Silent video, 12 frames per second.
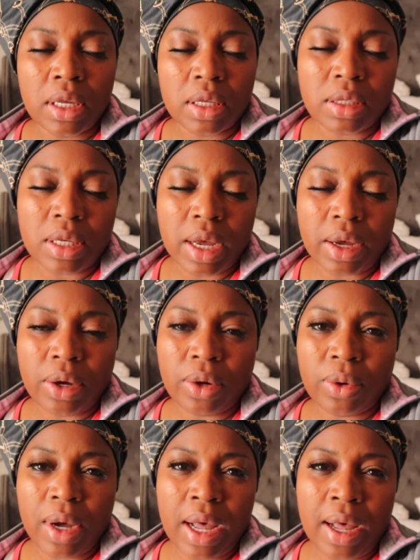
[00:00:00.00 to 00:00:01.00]

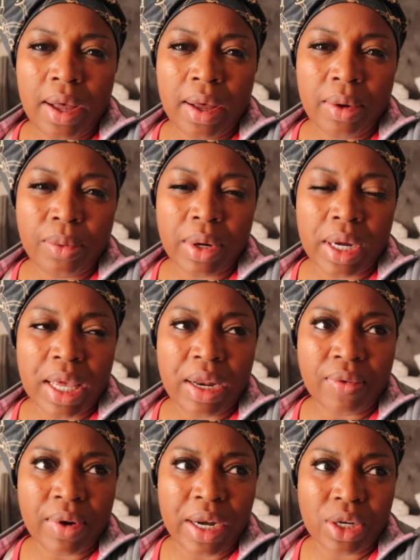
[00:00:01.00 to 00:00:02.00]
So we're
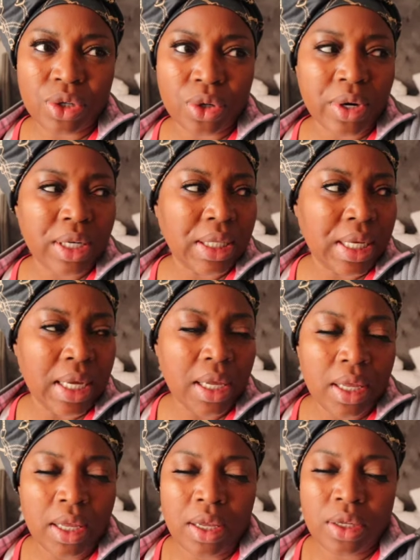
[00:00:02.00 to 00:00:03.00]
getting ready shortly
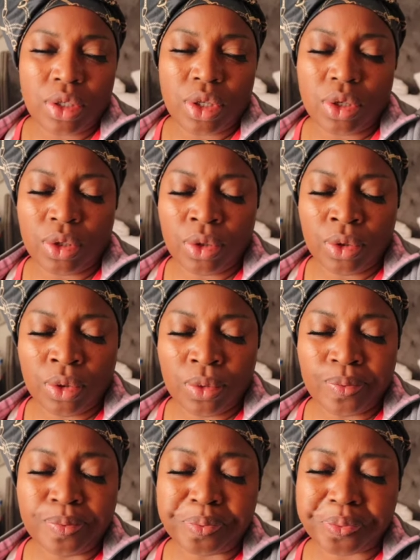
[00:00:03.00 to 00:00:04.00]

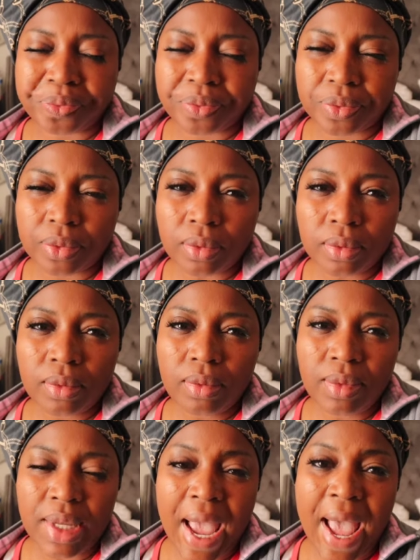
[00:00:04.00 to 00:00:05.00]
to
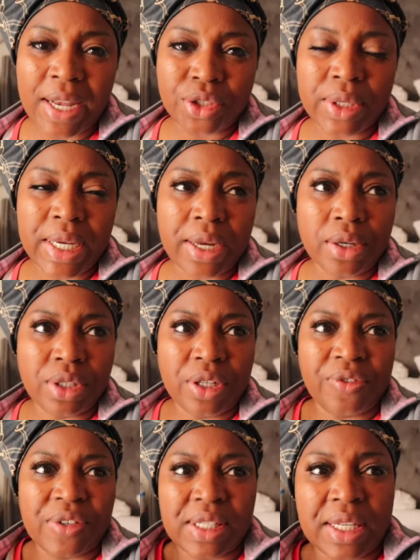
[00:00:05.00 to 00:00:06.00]
actually go to
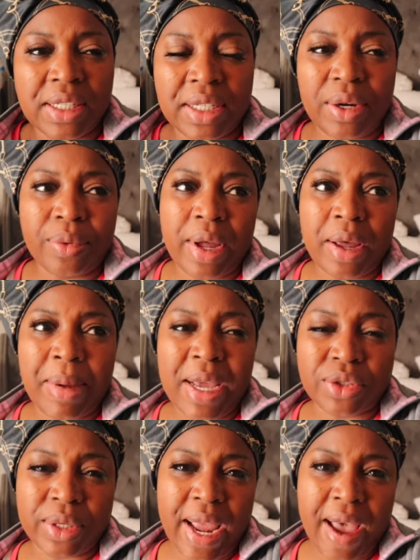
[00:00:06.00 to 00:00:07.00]
the facility where I'm
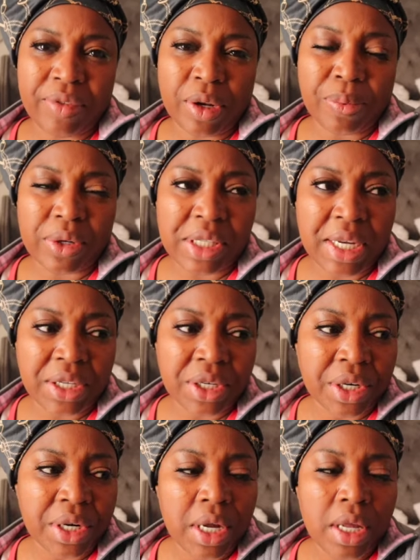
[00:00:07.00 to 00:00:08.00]
actually having the
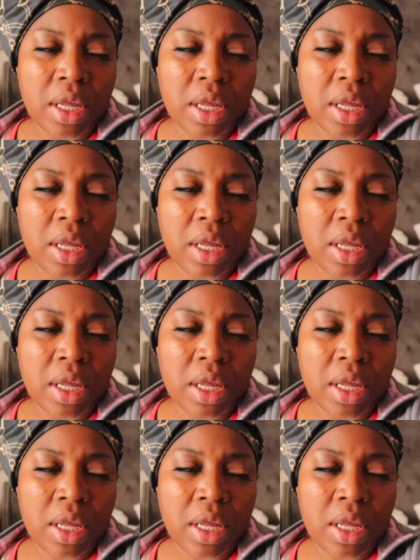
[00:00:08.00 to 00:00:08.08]
procedure.